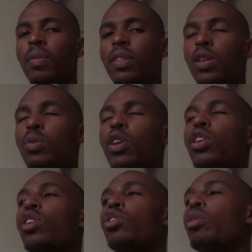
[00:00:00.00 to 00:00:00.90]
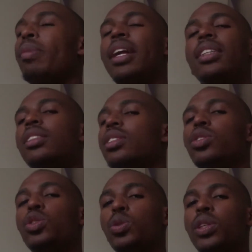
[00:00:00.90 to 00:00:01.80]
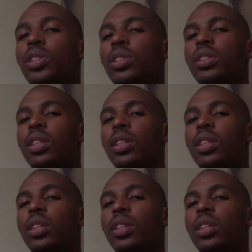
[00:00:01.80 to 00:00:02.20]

Then we are not normalizing the situation.